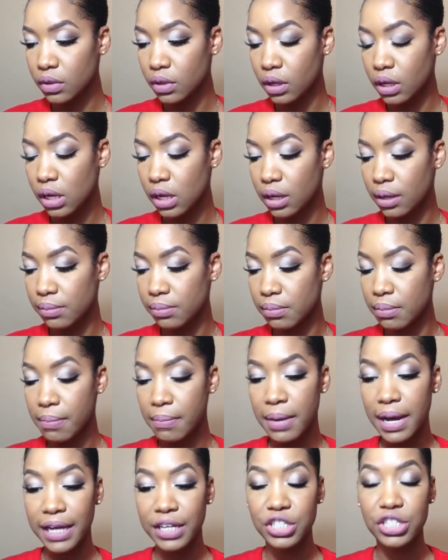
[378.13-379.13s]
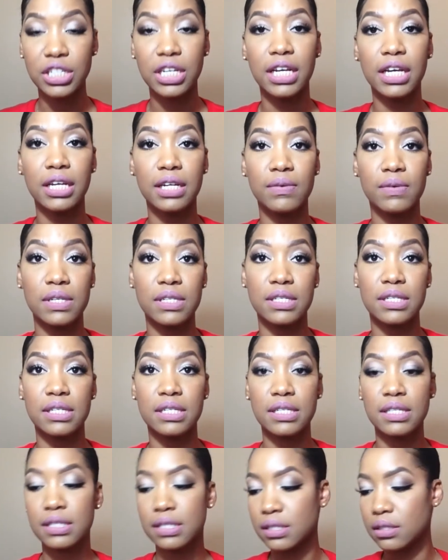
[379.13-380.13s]
My shade is
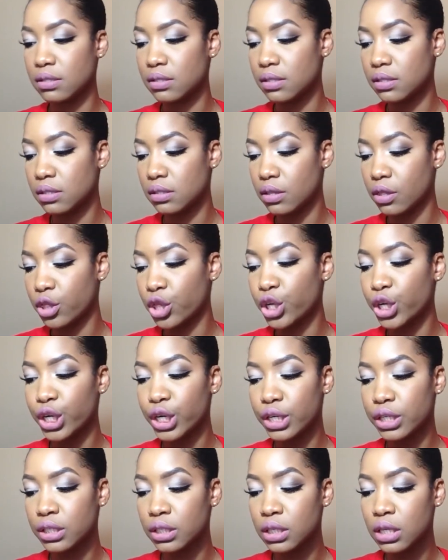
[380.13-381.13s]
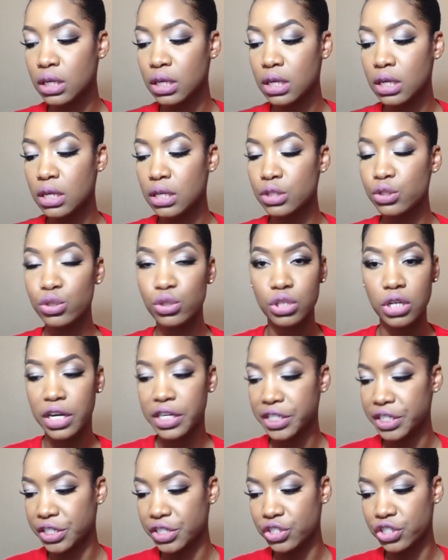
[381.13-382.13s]
this third to
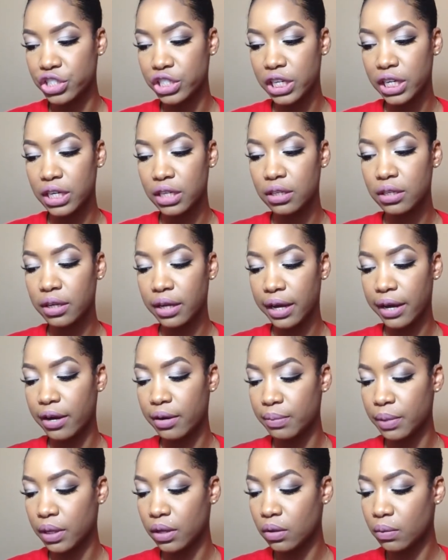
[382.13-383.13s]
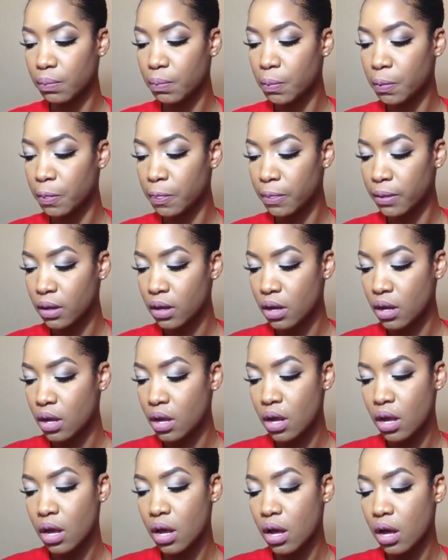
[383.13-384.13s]
darkest shade, Caramel.
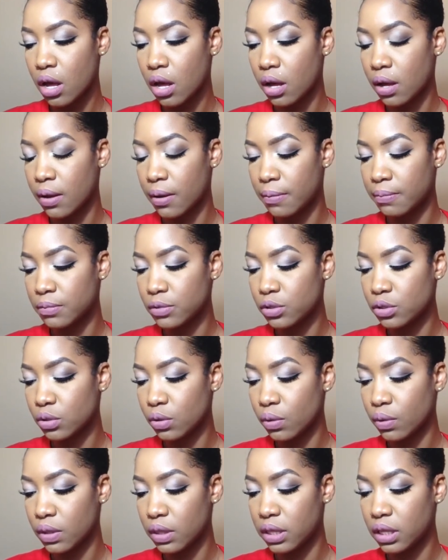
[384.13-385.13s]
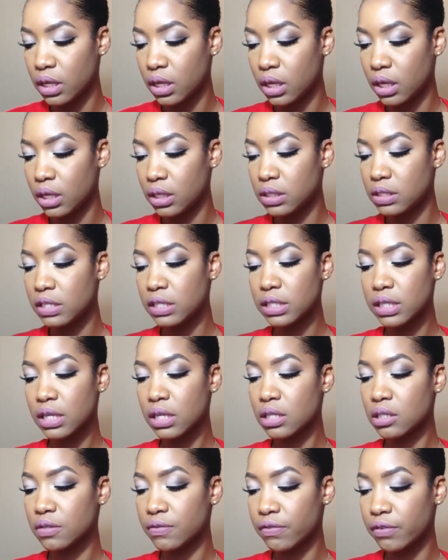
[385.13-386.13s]
So the
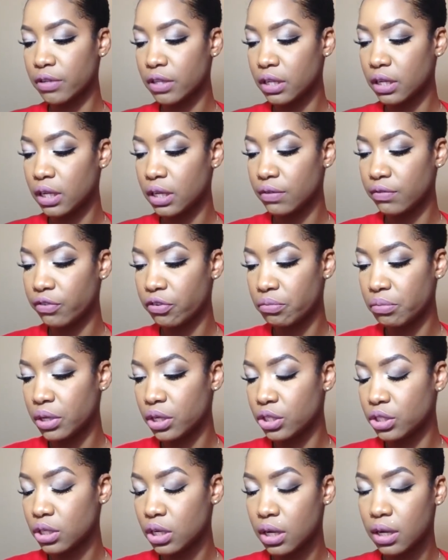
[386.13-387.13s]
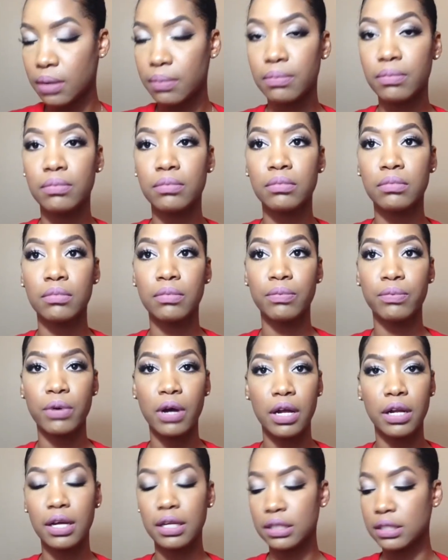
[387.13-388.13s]
details for the information,
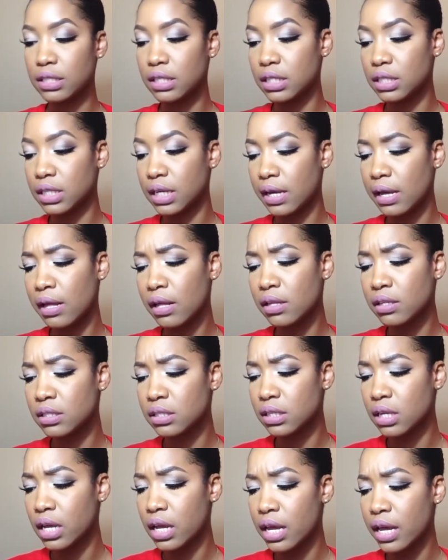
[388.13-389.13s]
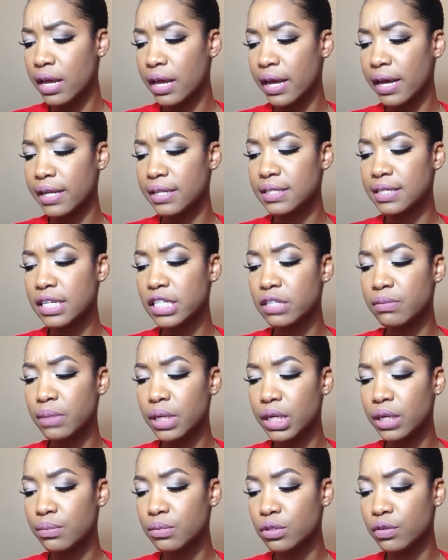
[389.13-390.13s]
product details, it says
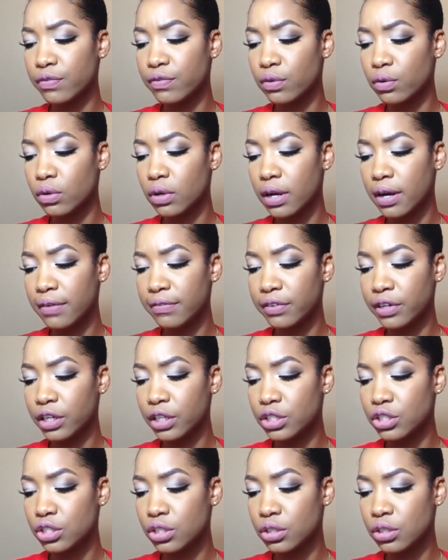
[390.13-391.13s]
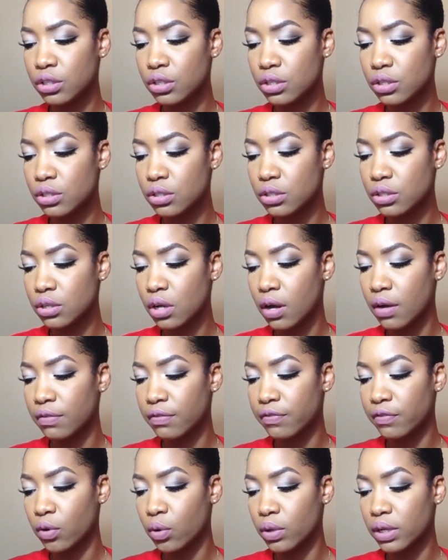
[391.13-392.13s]
medium to full coverage,
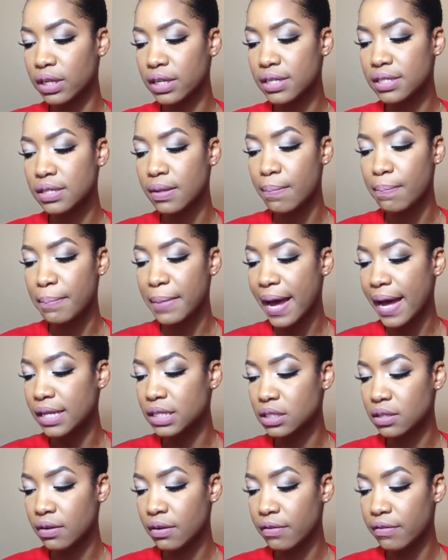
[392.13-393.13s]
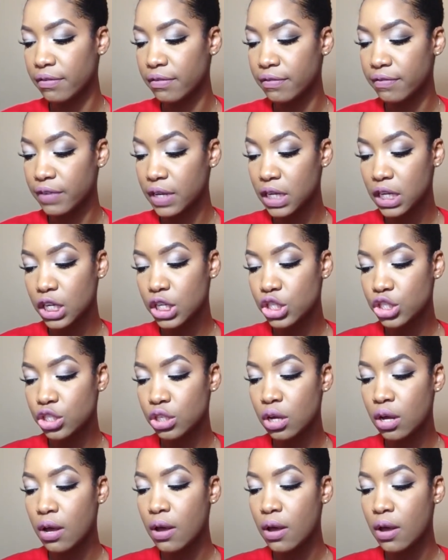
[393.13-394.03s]
soft focus, matte finish,